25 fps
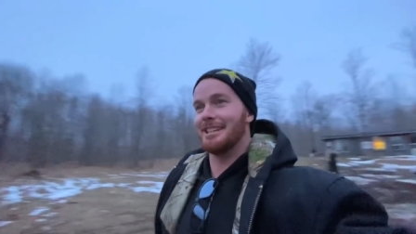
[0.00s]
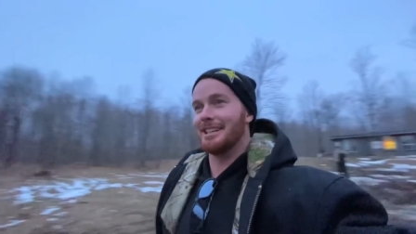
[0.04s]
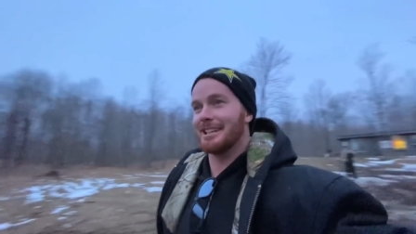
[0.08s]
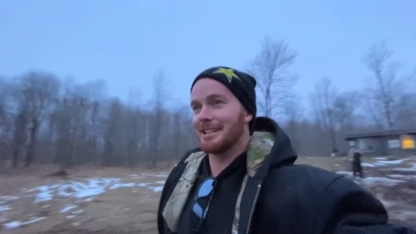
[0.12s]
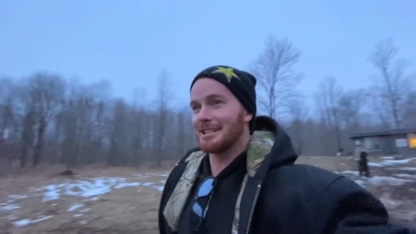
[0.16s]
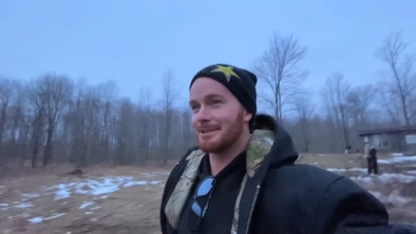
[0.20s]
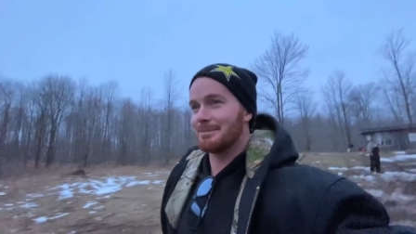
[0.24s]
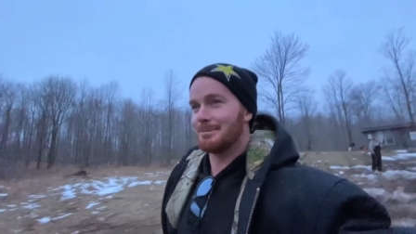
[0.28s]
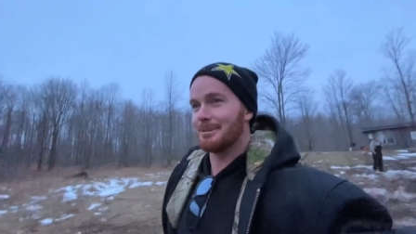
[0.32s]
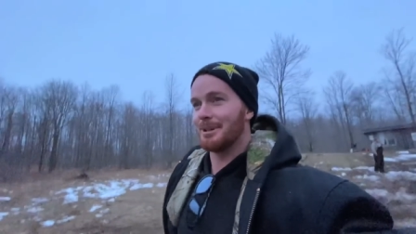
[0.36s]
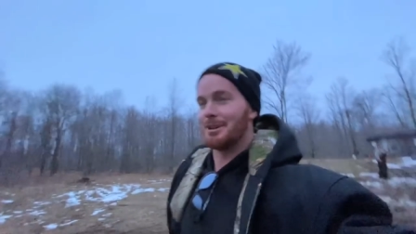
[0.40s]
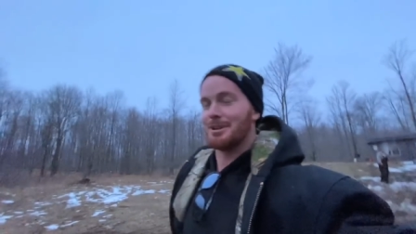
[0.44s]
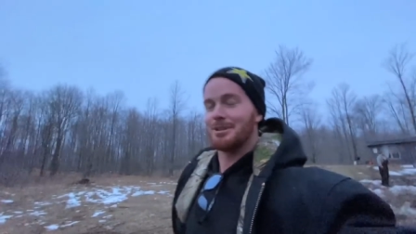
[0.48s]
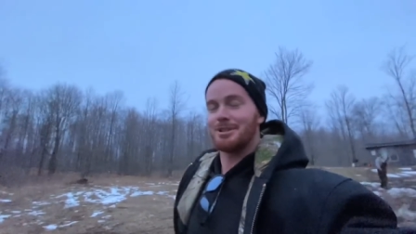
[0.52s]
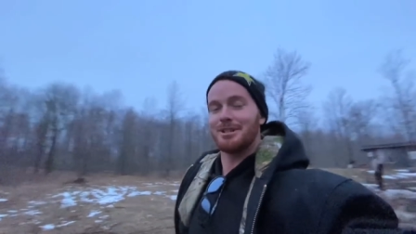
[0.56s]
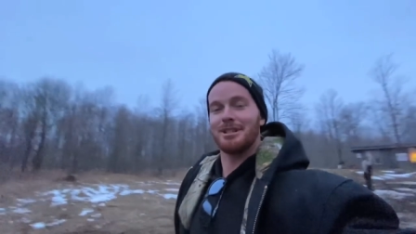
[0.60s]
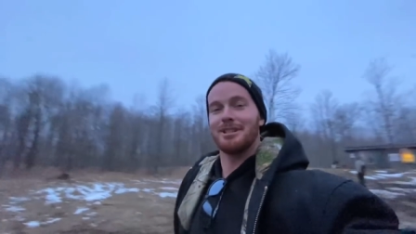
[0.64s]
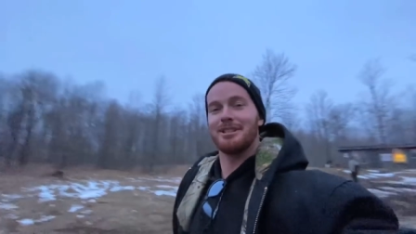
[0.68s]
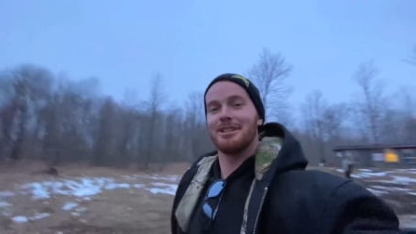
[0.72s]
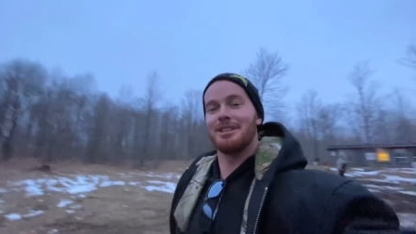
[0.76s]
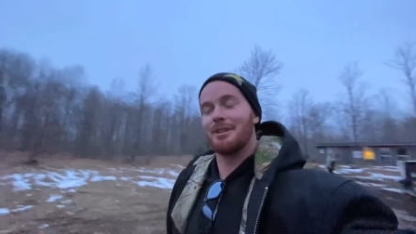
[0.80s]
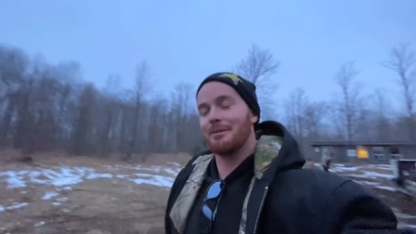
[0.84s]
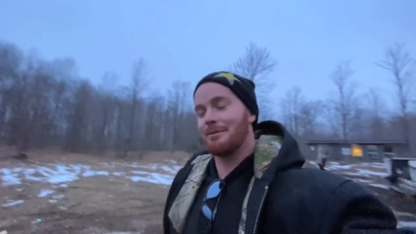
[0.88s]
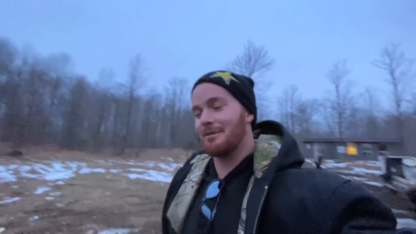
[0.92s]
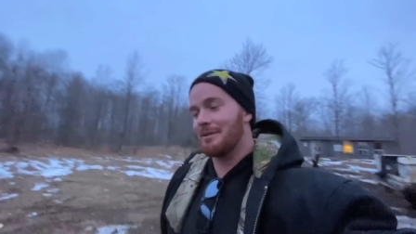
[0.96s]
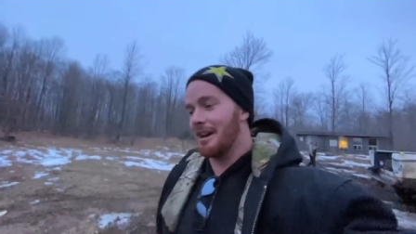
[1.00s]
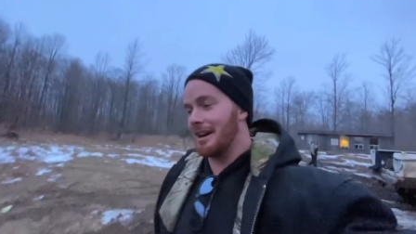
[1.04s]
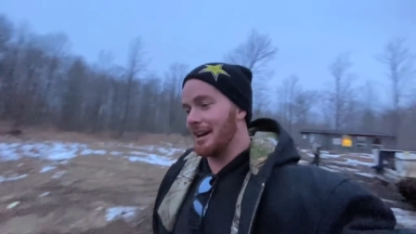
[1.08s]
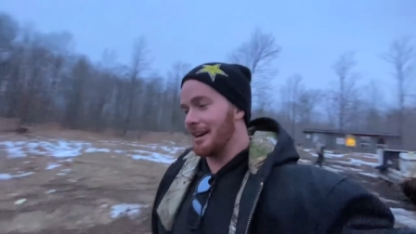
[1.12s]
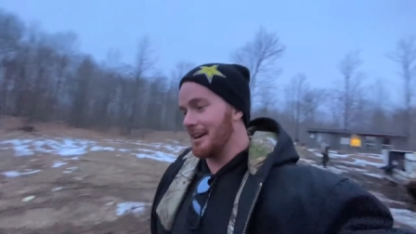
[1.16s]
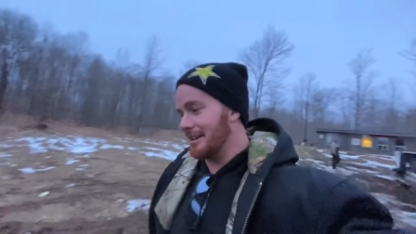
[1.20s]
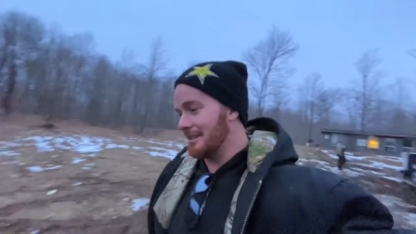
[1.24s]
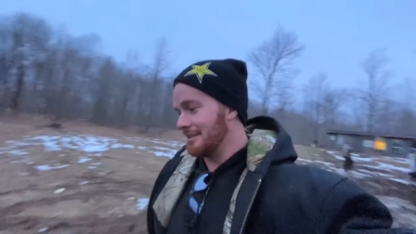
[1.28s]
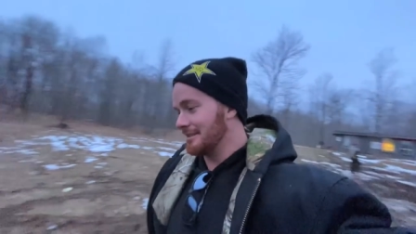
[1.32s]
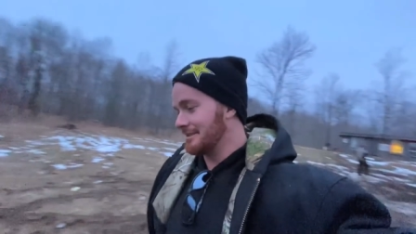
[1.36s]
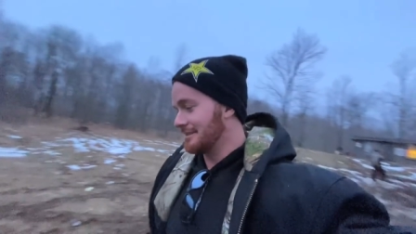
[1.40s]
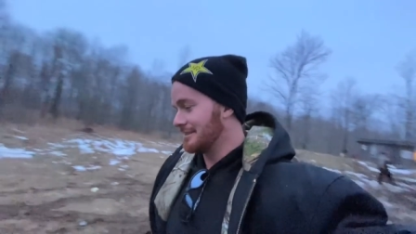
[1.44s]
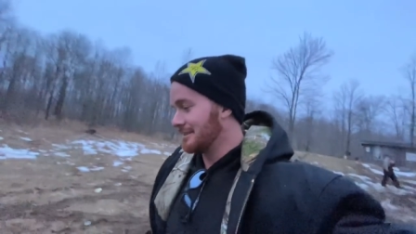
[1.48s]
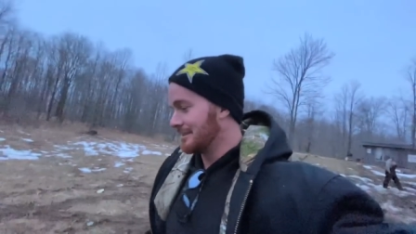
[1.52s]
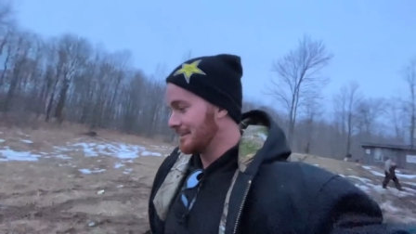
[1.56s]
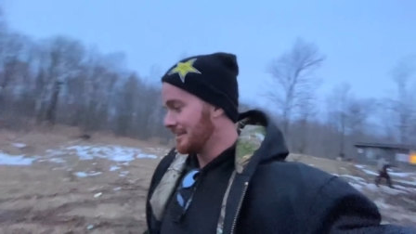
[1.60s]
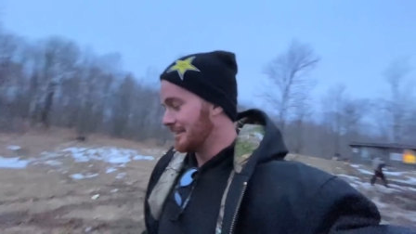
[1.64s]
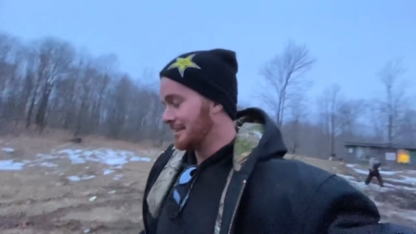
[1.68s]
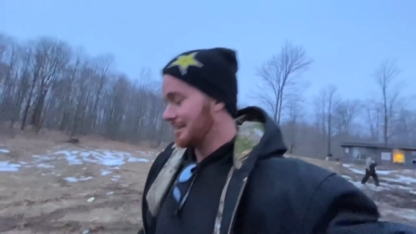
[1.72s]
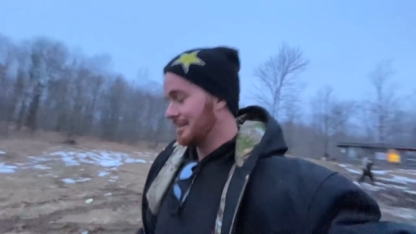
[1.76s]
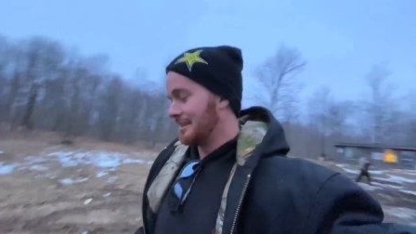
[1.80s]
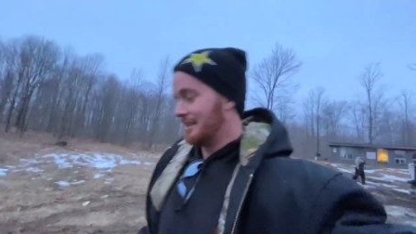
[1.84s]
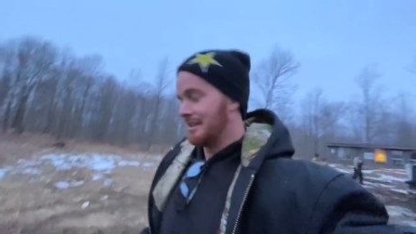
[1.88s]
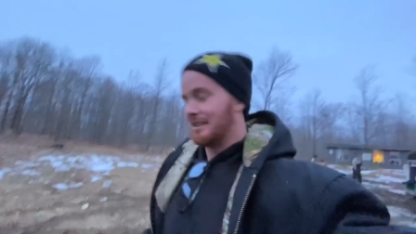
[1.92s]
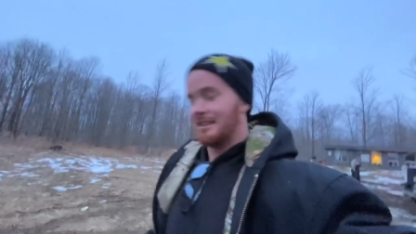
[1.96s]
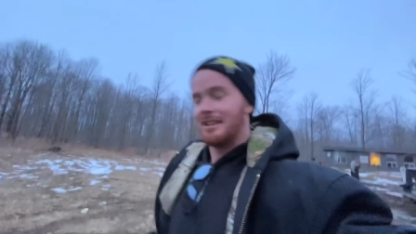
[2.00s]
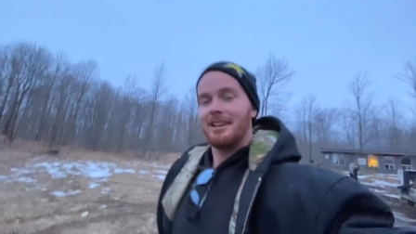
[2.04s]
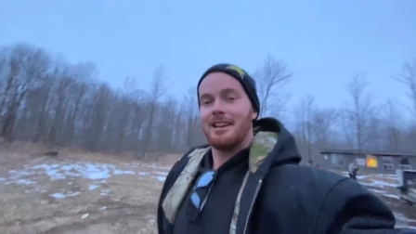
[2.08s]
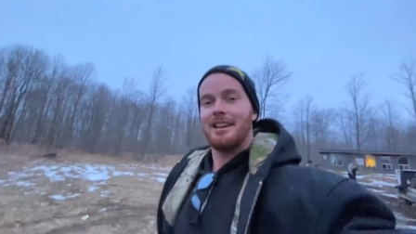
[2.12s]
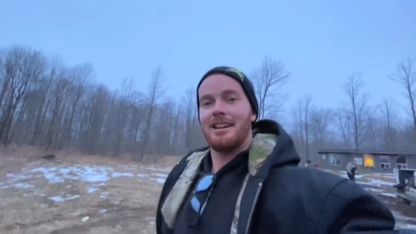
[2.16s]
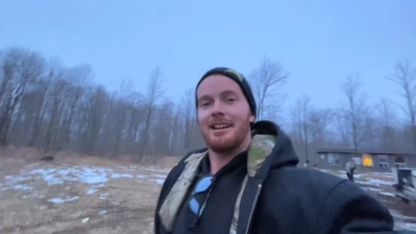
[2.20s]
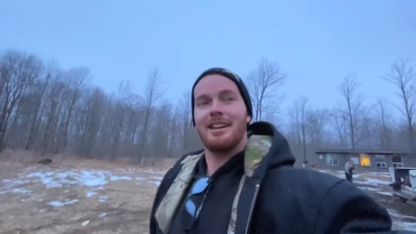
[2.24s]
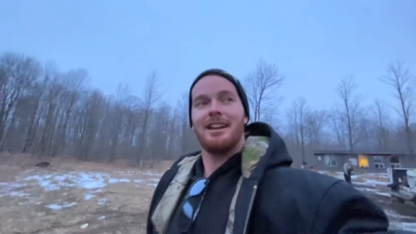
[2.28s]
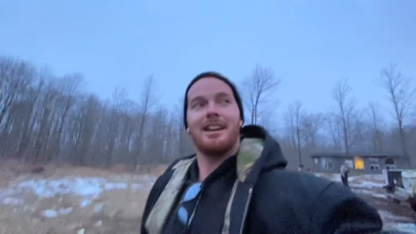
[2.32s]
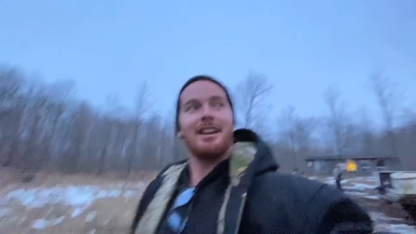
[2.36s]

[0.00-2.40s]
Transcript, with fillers: explosion, the fire. Mark!